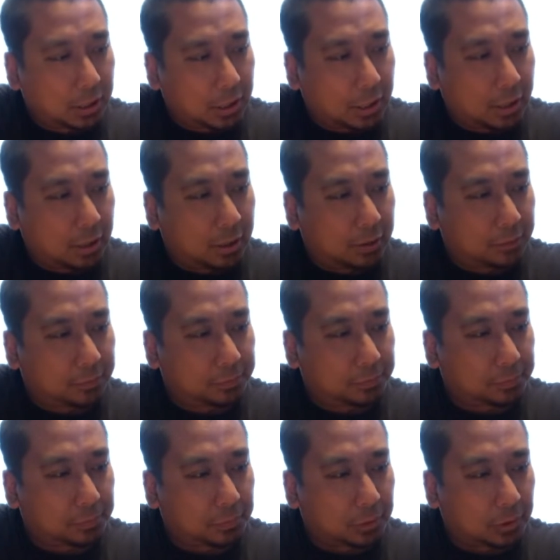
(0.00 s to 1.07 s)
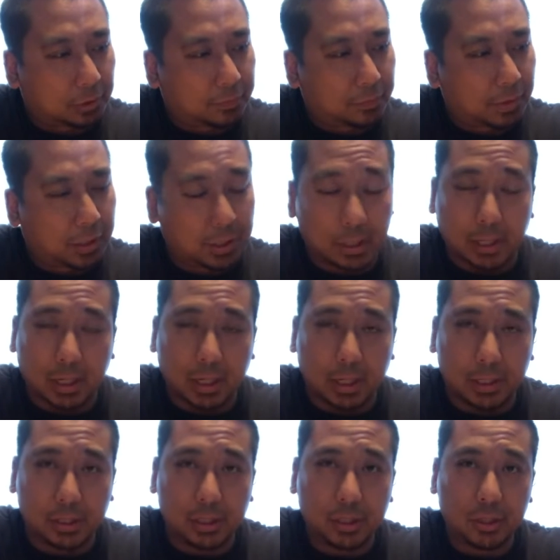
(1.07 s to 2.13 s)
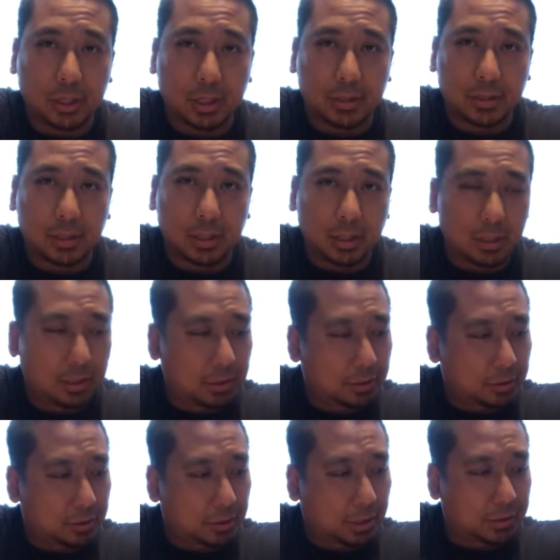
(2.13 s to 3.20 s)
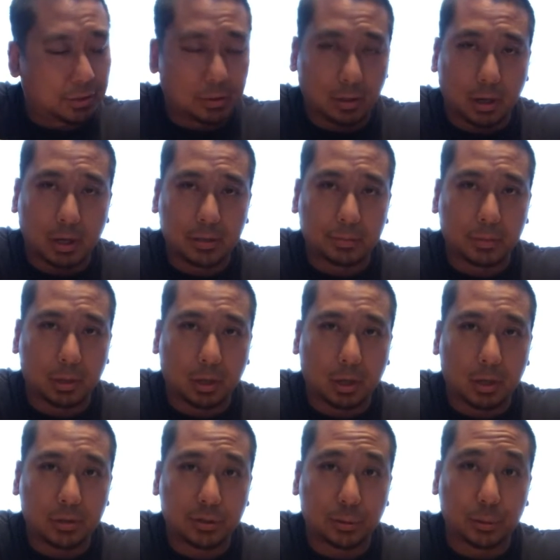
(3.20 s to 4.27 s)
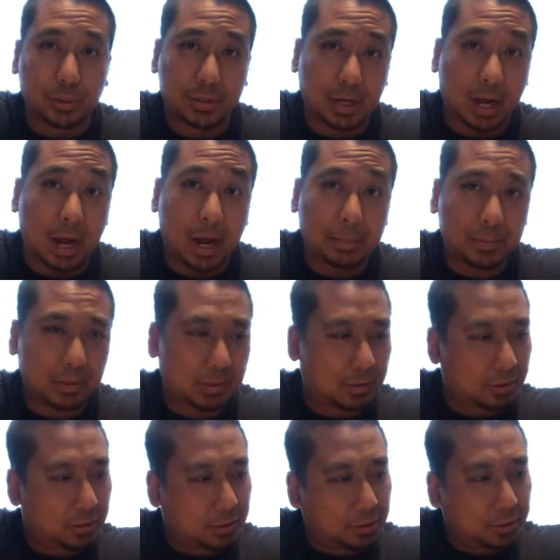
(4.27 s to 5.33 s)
Uh, friend uh, DJ Ski does these awesome cards through Topps.